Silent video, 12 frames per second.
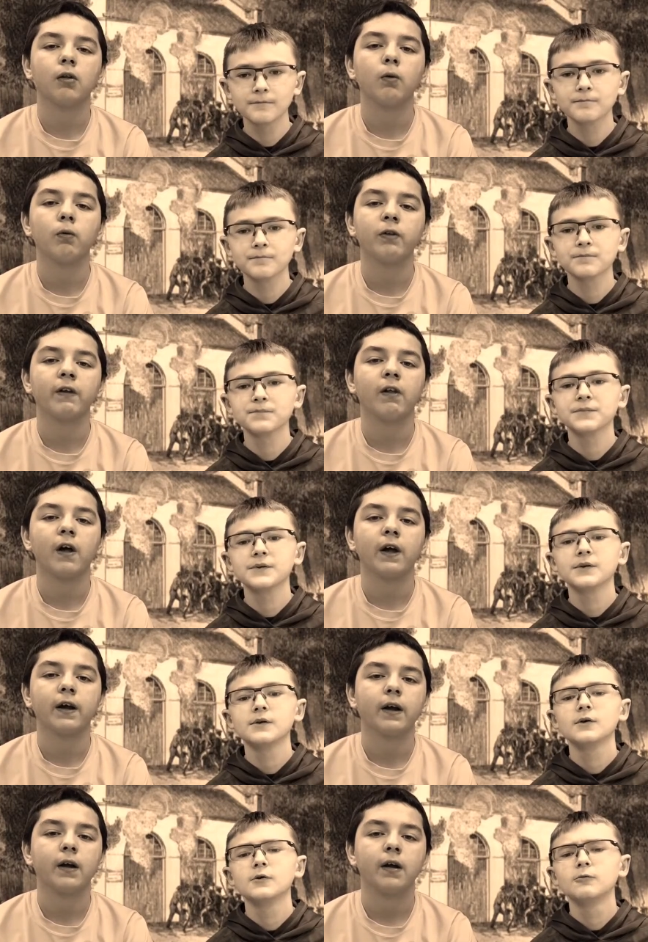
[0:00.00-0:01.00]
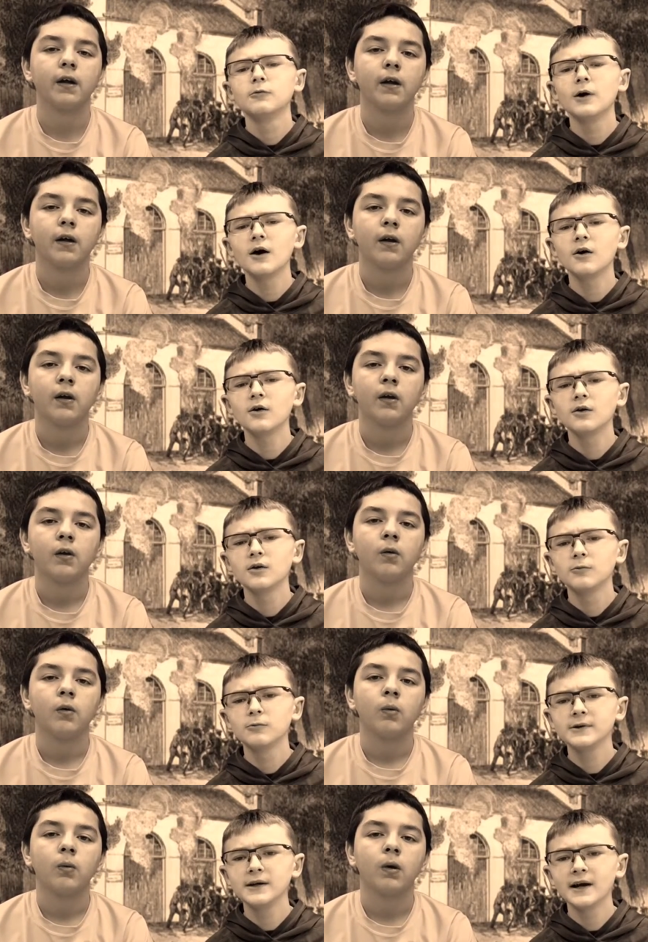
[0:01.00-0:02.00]
Speaker 1: clothing like?
Speaker 2: Well,
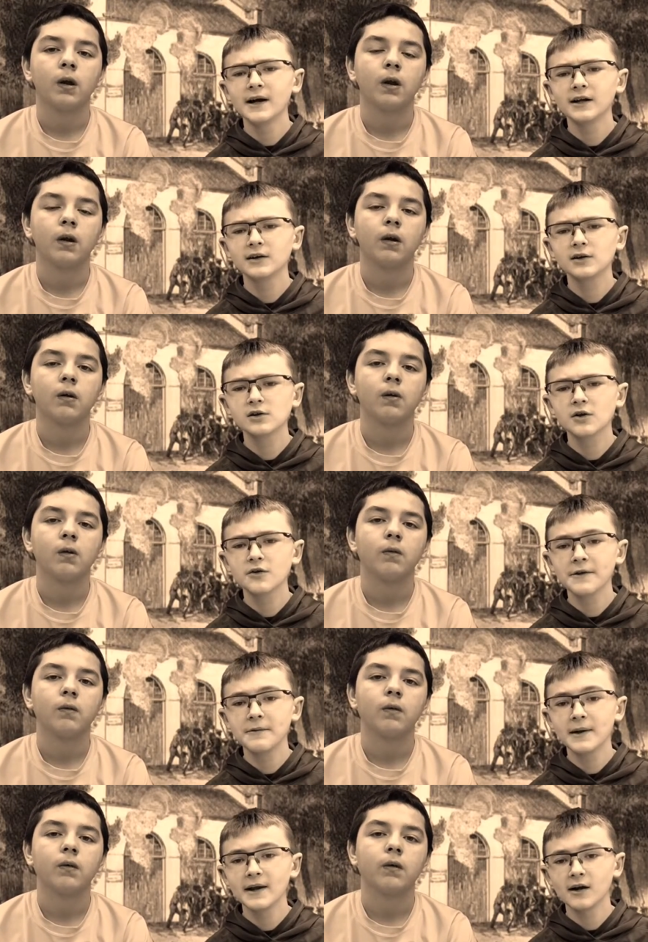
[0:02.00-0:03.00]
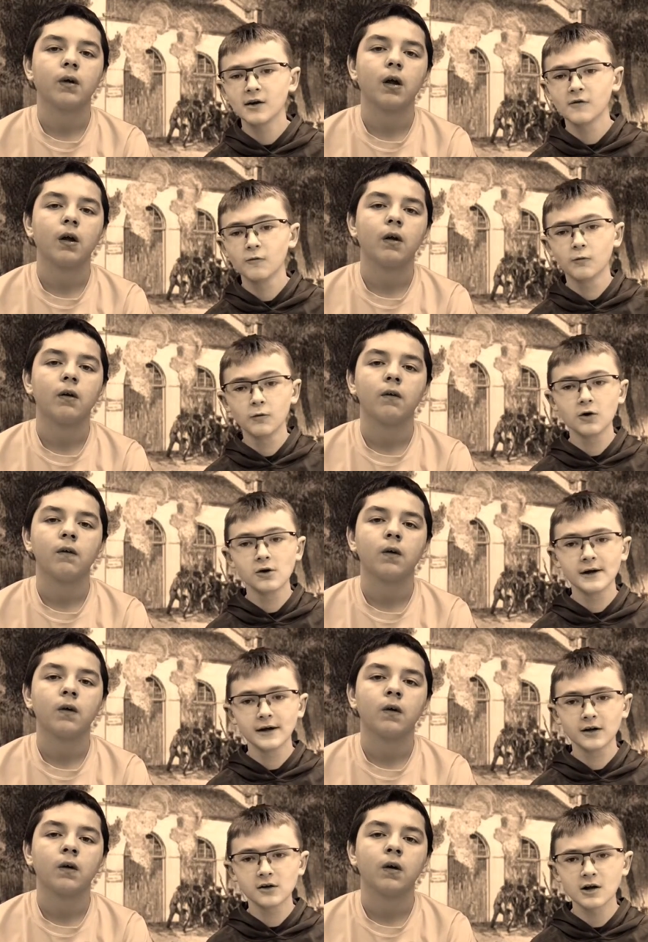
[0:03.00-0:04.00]
we had clothing made out of wool
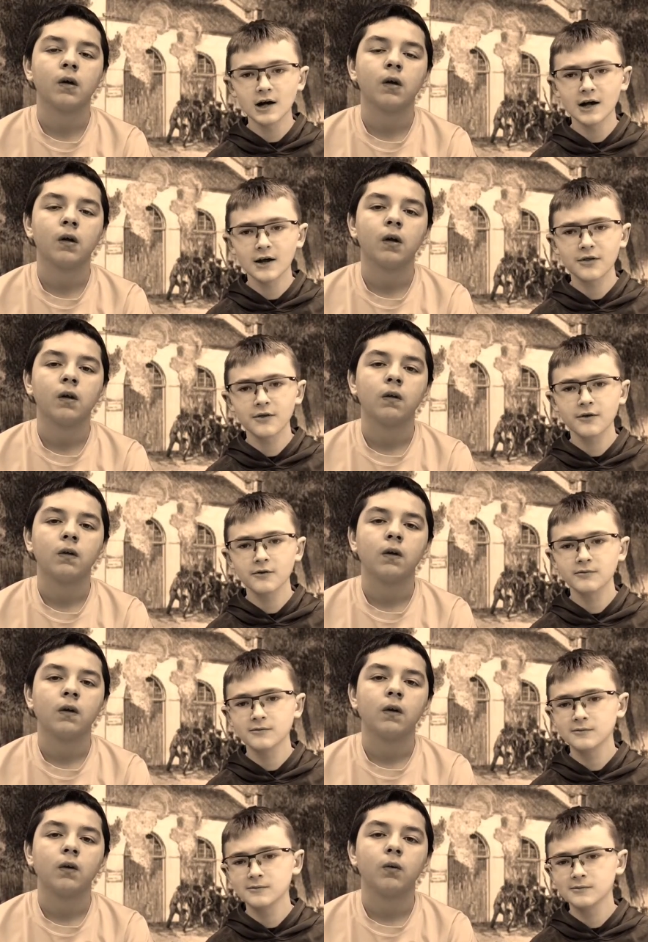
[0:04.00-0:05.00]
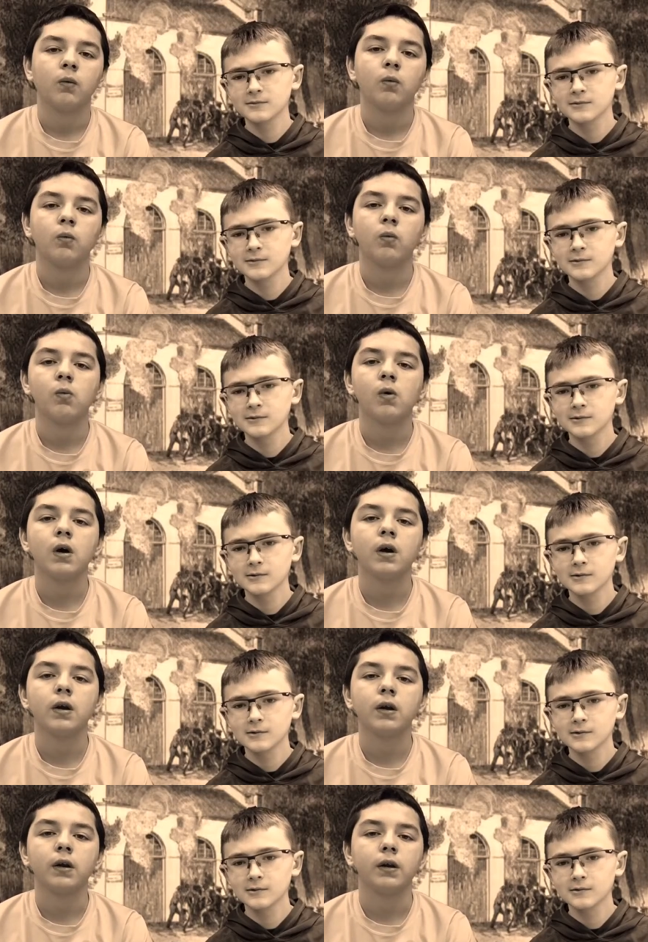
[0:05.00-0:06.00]
and cloth.
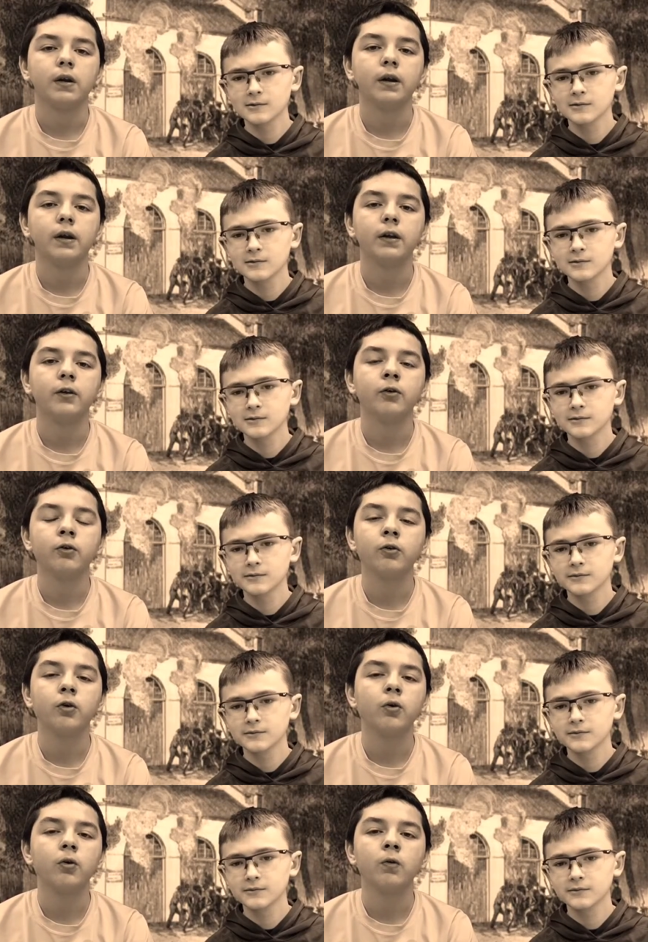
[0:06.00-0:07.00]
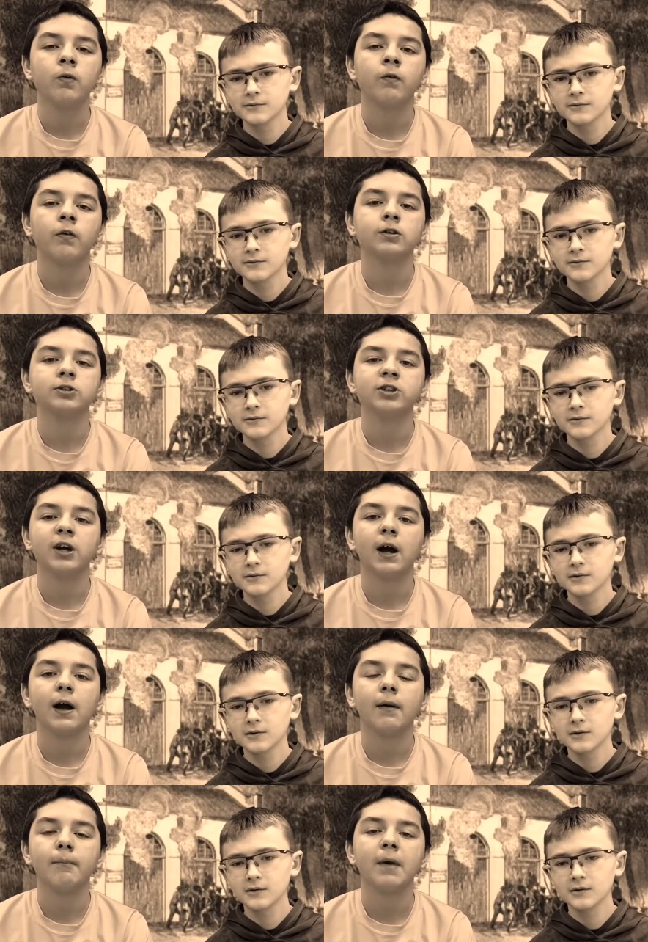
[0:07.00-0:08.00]
Speaker 1: What did you do for a
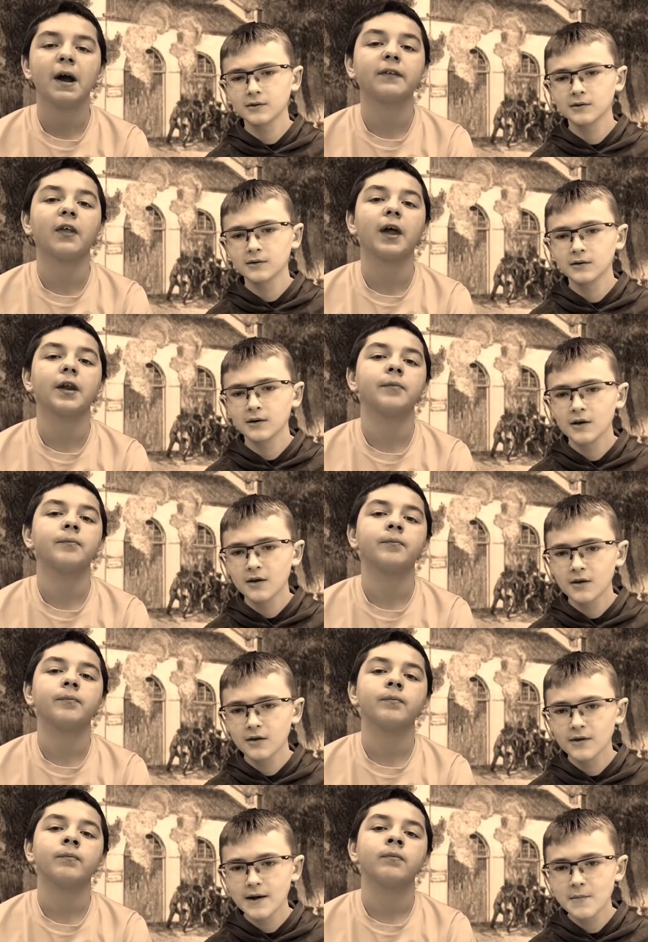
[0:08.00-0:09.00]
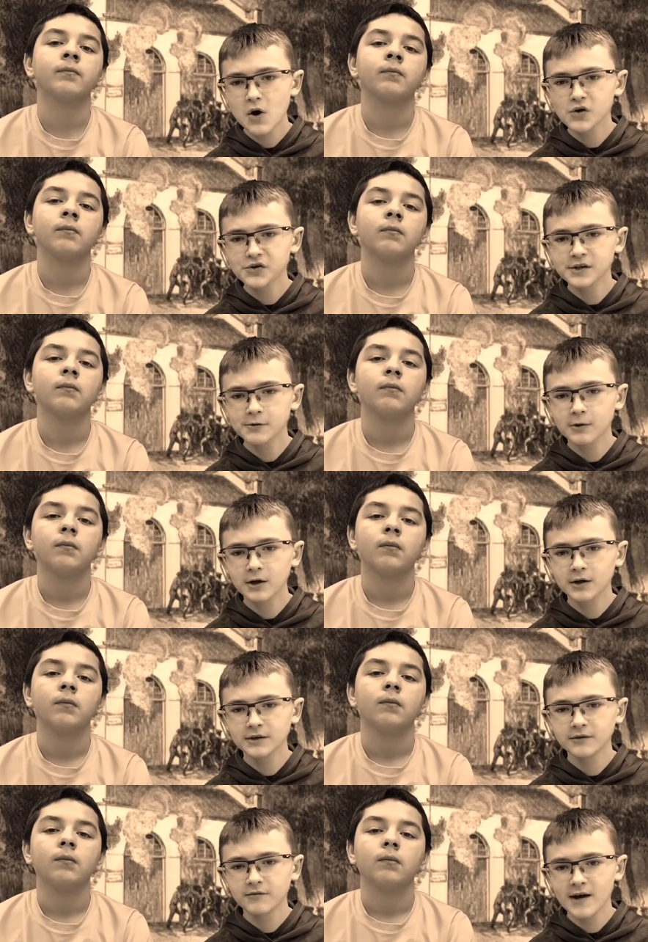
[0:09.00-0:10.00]
job back then?
Speaker 2: They mostly
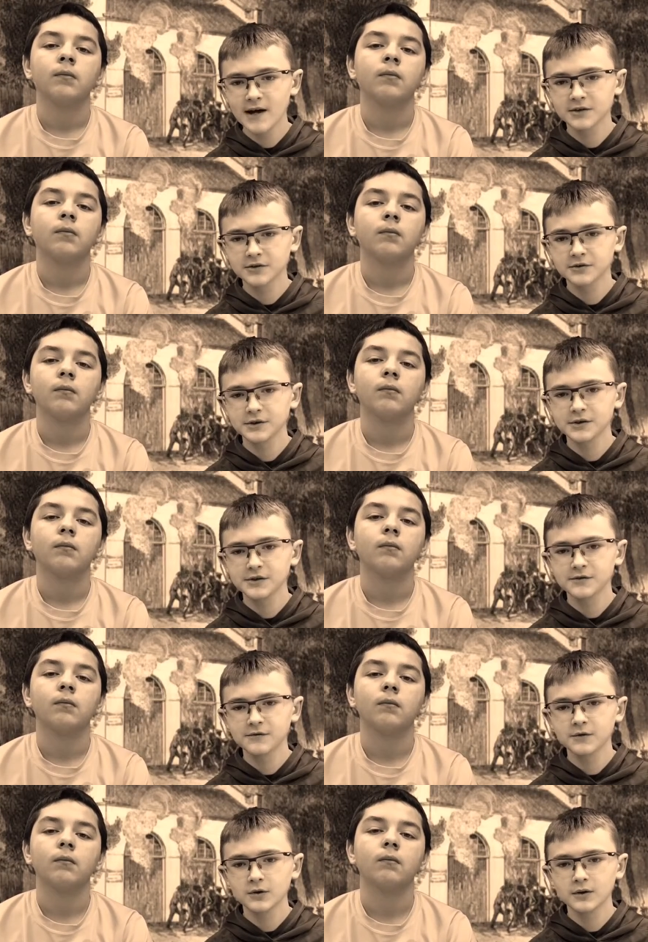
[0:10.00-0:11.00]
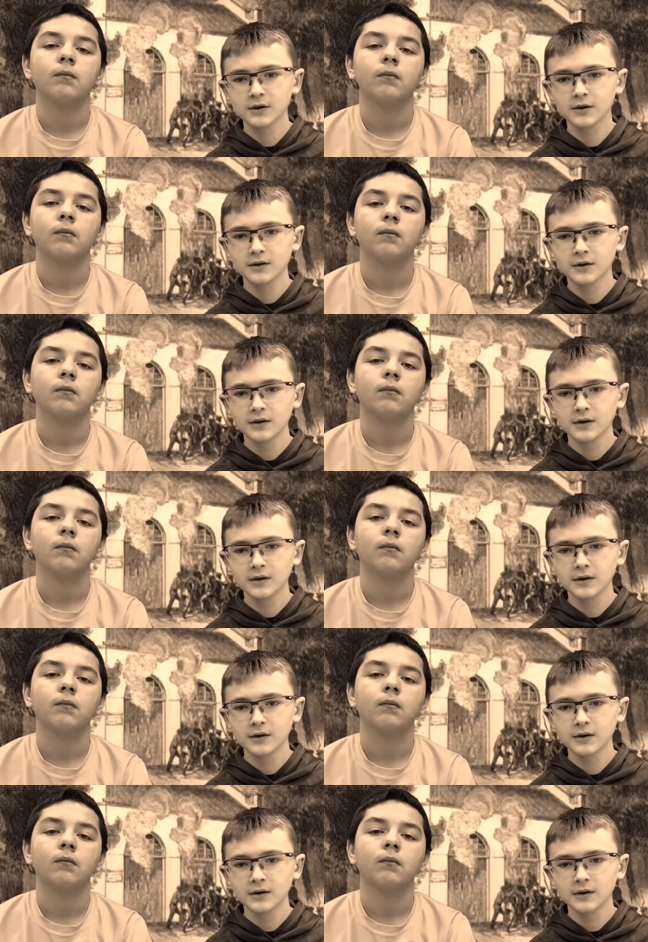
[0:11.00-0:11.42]
worked in factories for